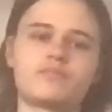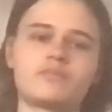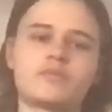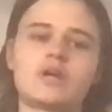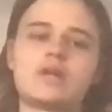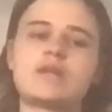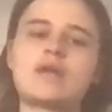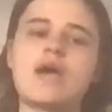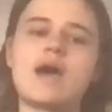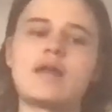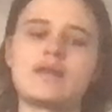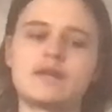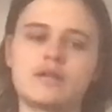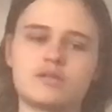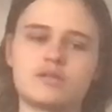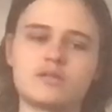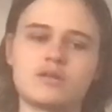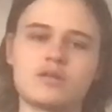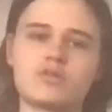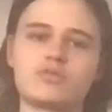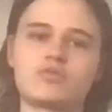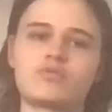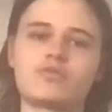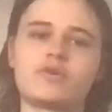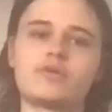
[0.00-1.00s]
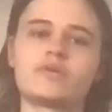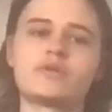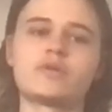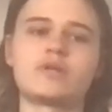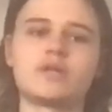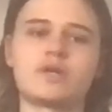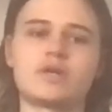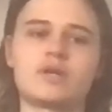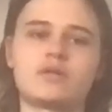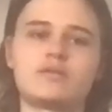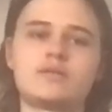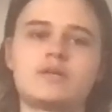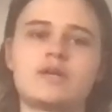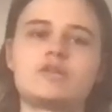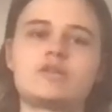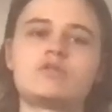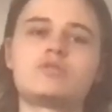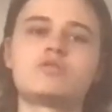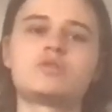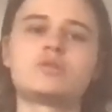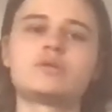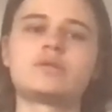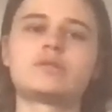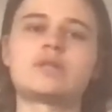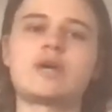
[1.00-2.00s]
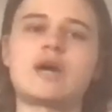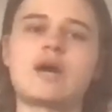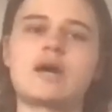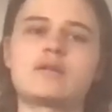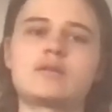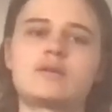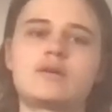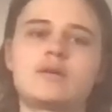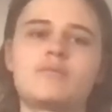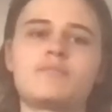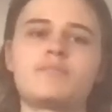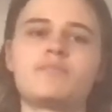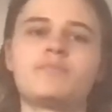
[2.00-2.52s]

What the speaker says: and adding another throw. You're going to continue doing that